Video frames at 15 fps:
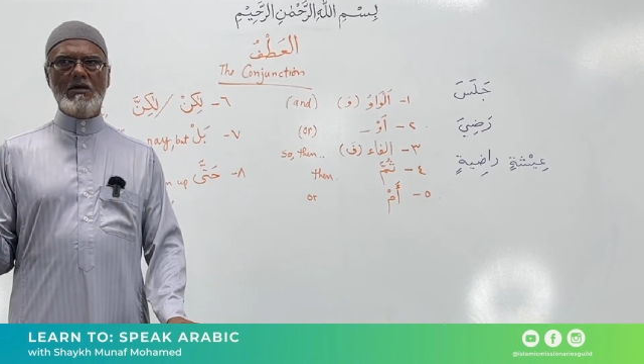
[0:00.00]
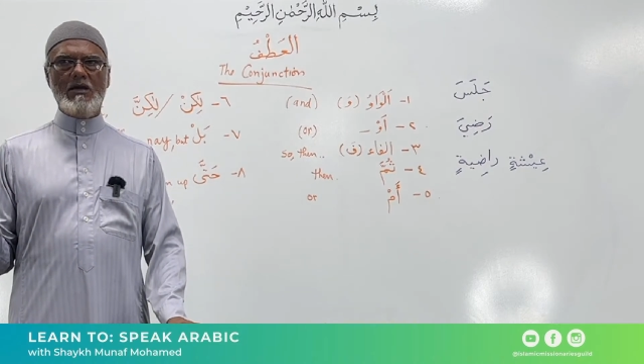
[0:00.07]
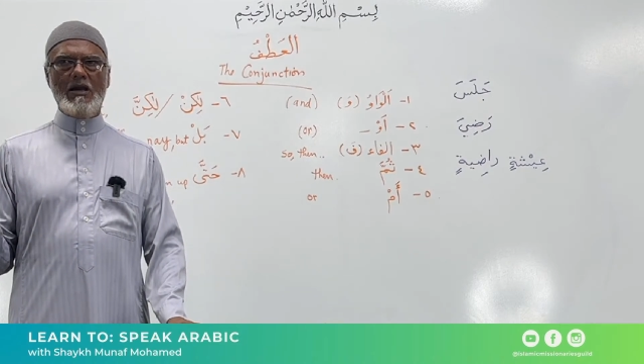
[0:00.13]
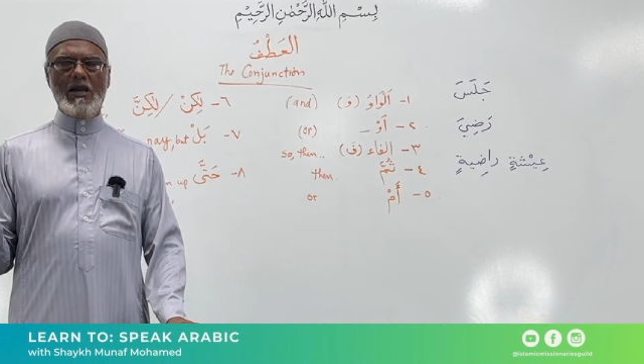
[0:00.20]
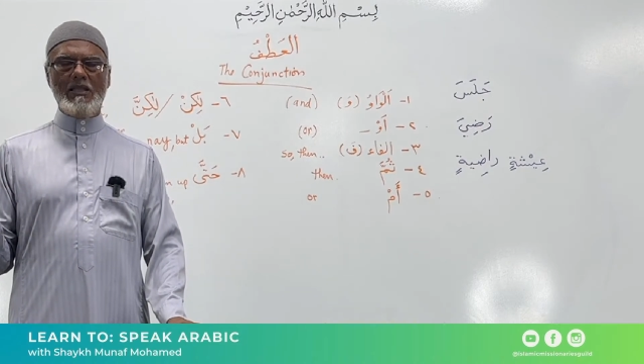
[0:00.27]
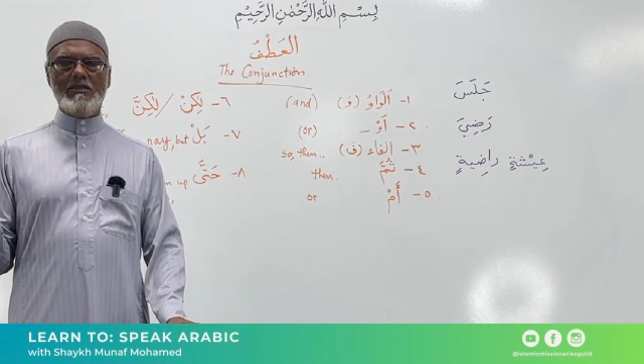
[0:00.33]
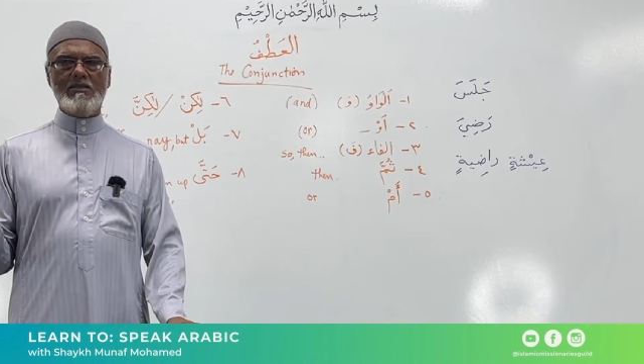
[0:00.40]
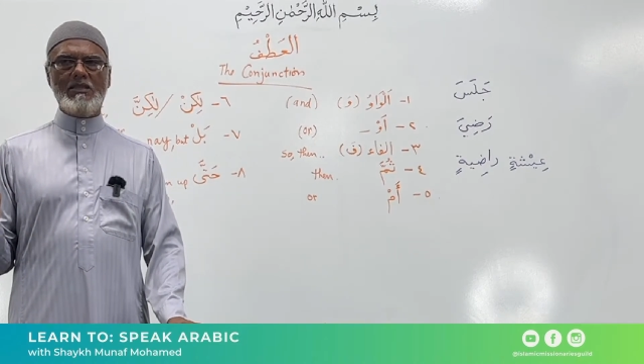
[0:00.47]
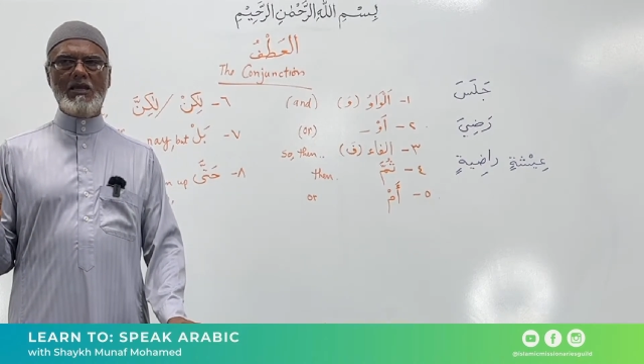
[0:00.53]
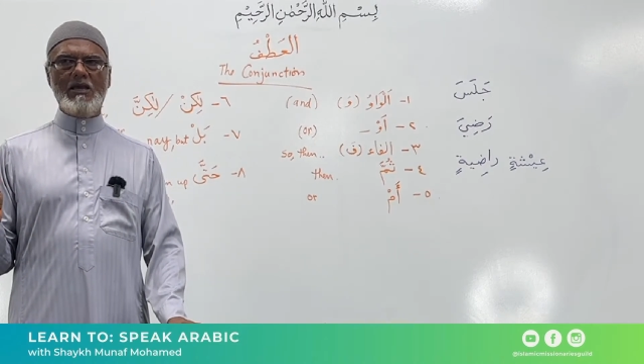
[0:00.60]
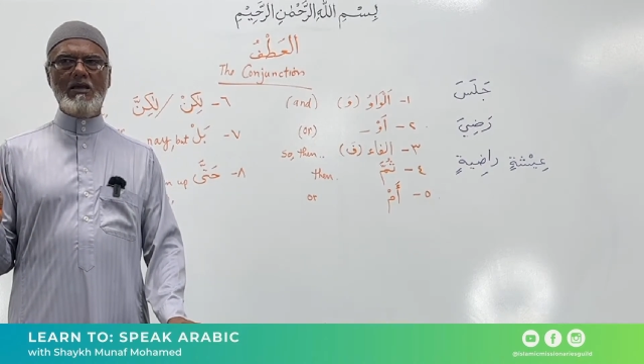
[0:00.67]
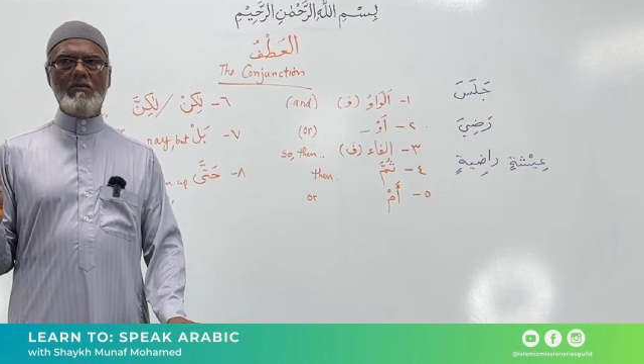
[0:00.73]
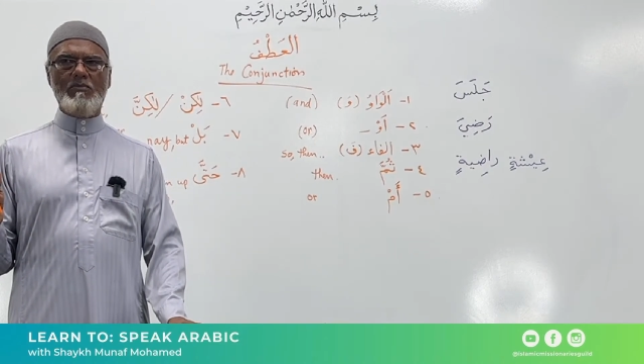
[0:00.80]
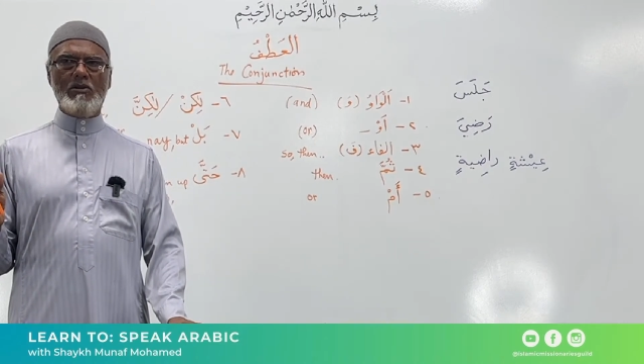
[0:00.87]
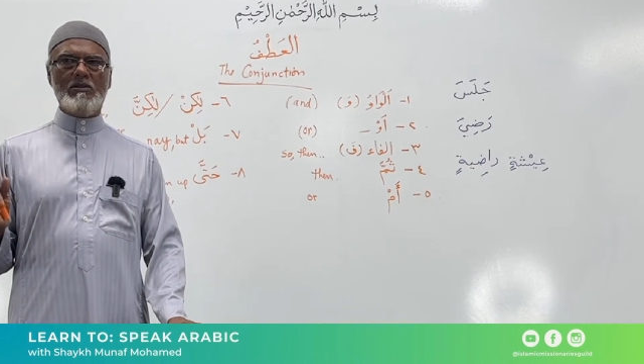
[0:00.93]

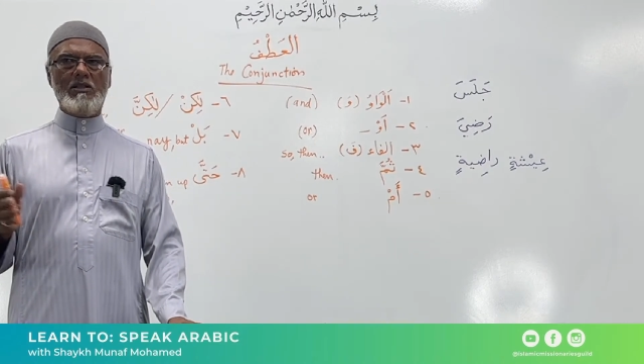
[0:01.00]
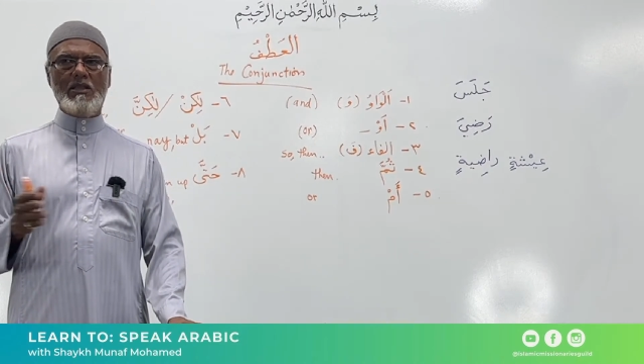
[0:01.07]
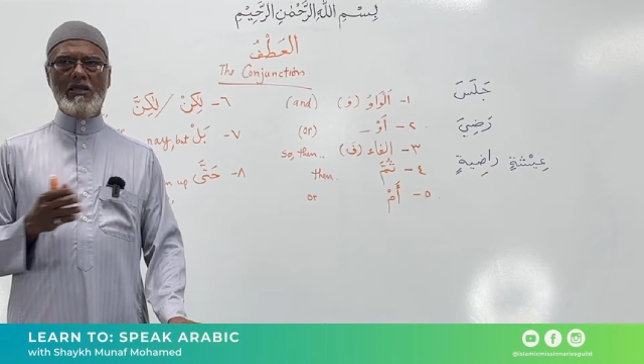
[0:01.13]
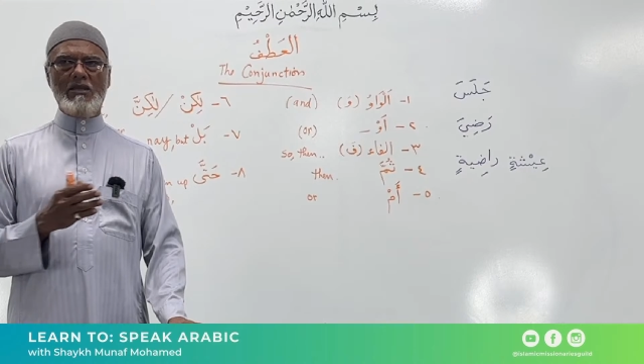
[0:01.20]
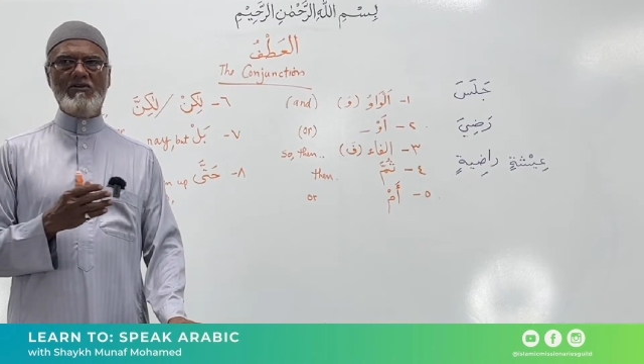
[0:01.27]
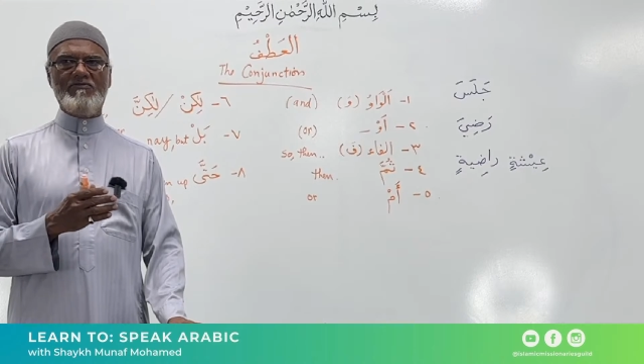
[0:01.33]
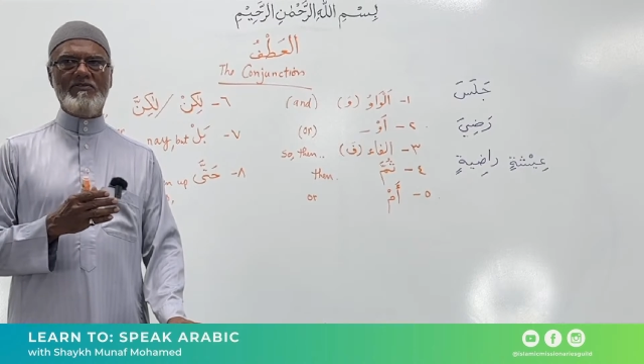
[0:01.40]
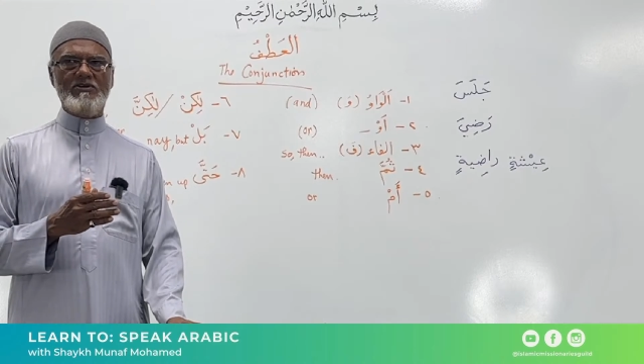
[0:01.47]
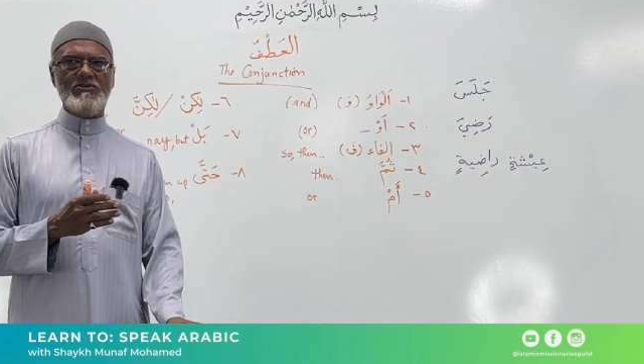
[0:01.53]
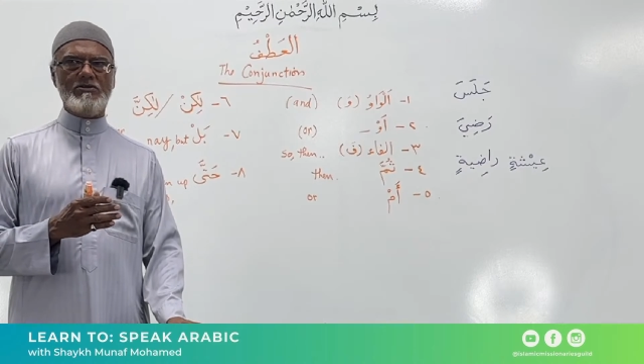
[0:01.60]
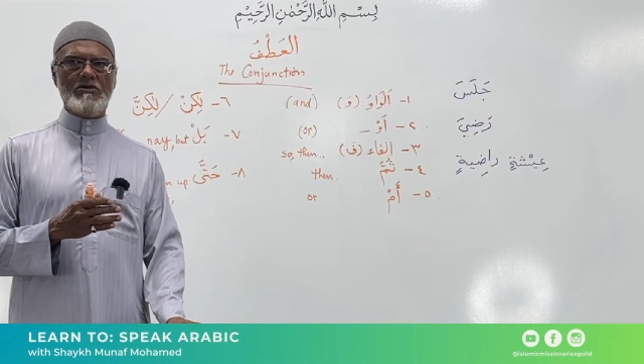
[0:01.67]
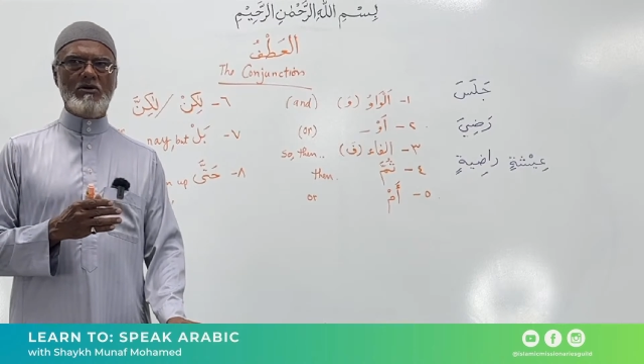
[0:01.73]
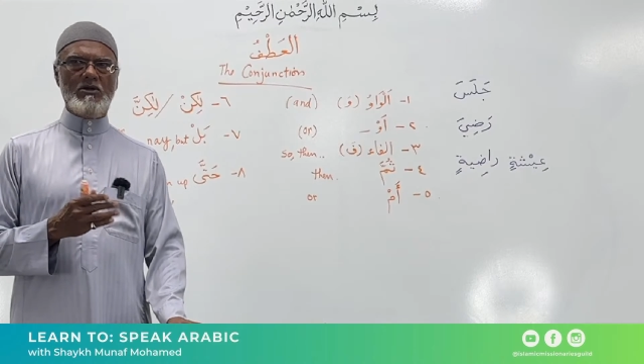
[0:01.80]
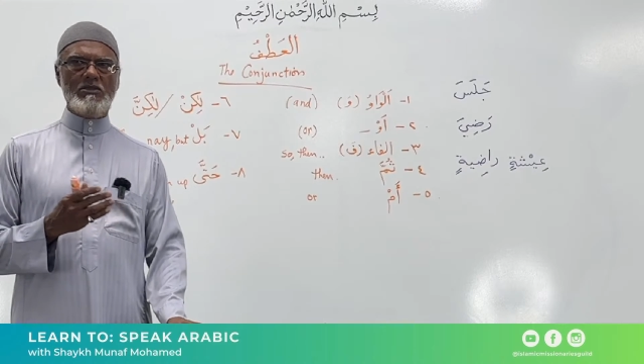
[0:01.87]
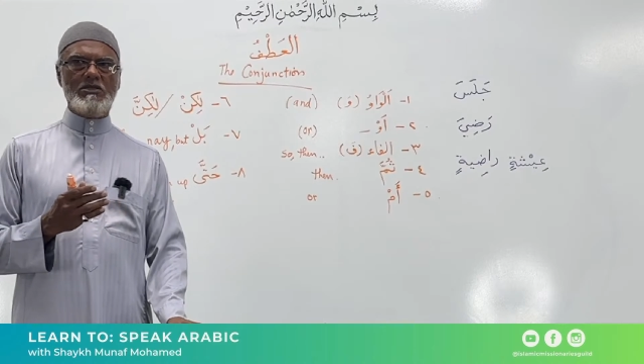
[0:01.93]
Hatta matla'
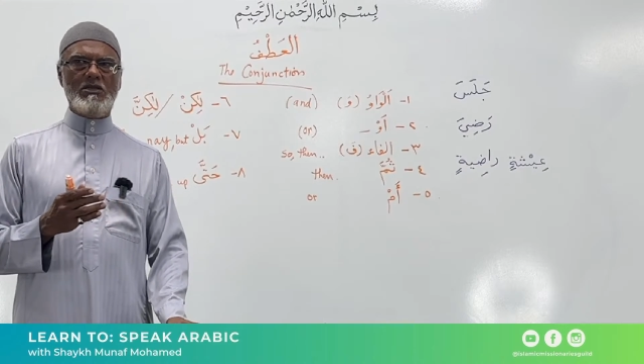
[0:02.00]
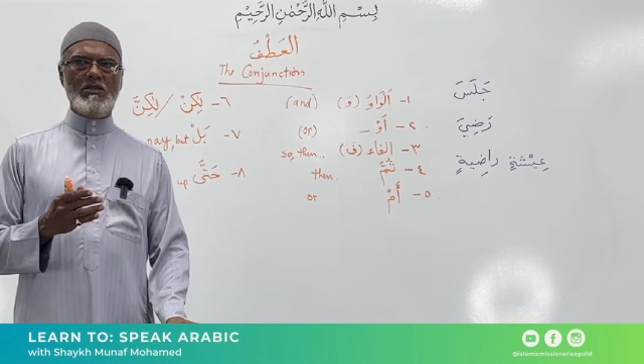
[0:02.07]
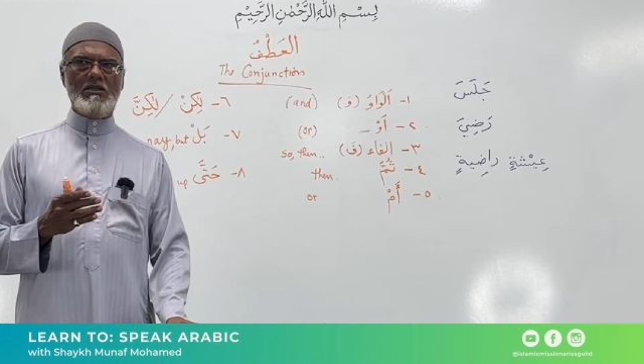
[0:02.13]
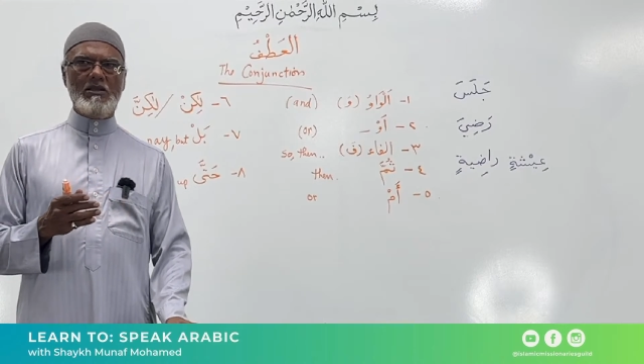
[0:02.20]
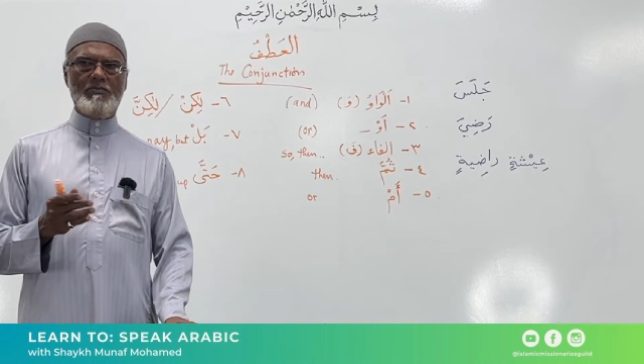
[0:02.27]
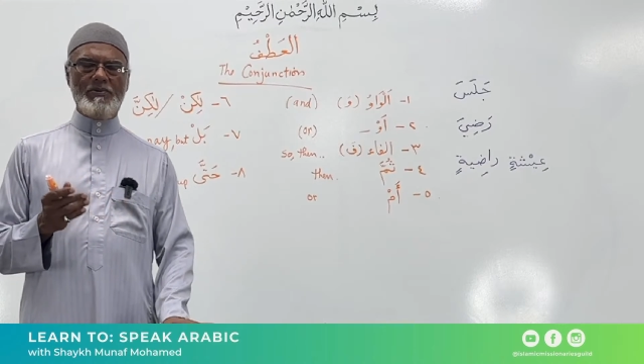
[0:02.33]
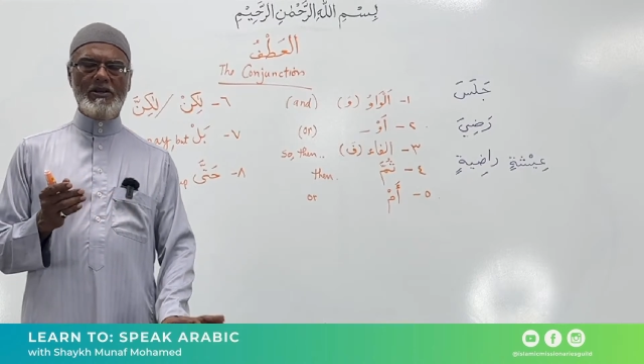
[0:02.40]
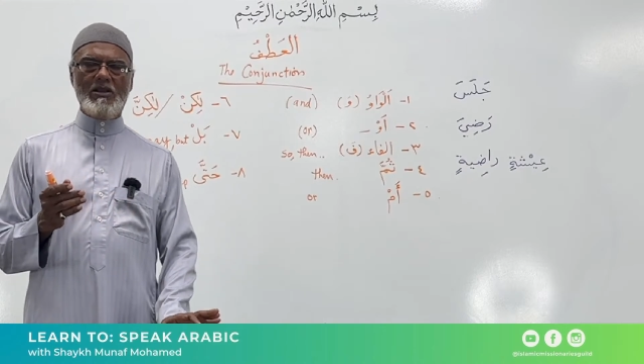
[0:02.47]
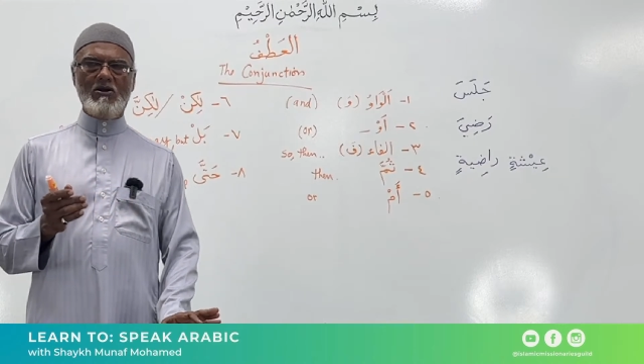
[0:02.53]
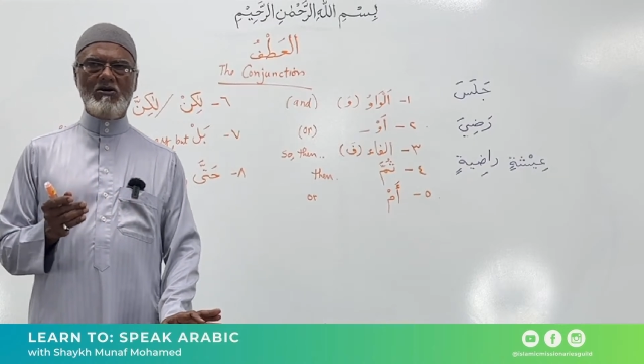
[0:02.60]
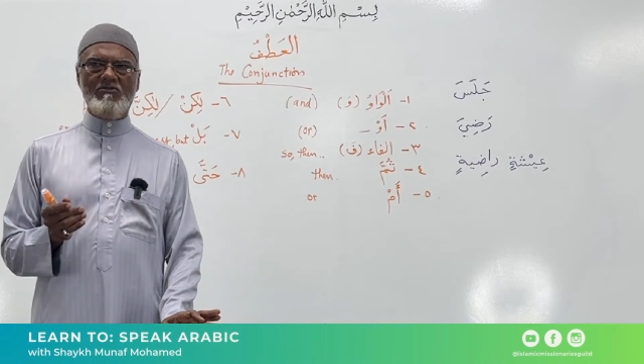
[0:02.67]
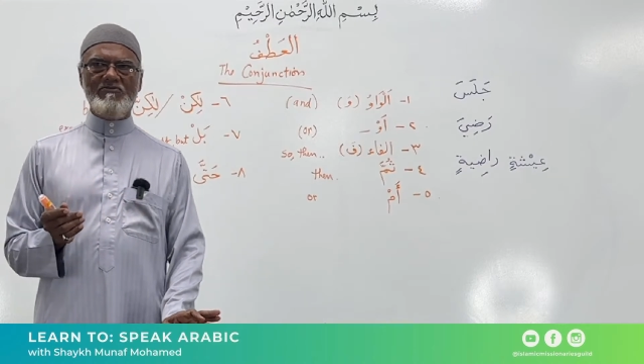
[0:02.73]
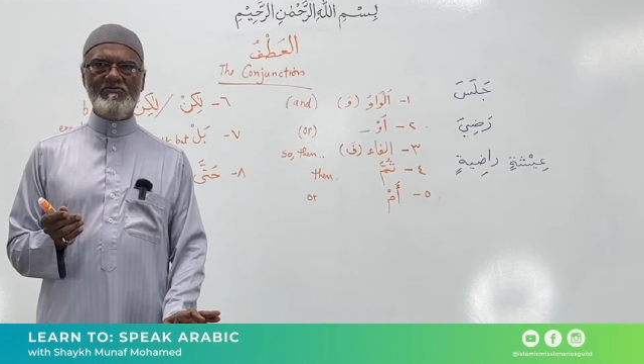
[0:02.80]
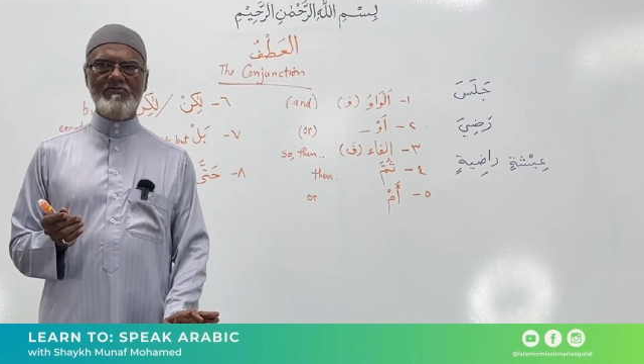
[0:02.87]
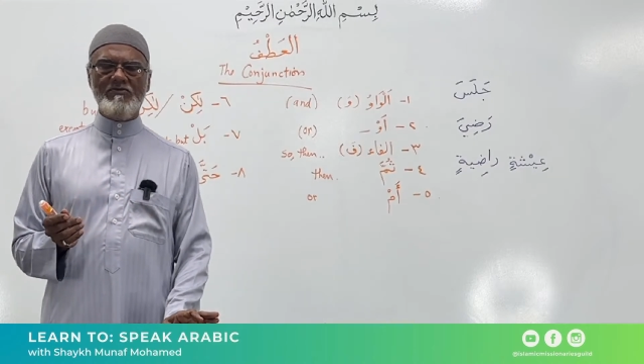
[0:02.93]
al-fajr, until the break of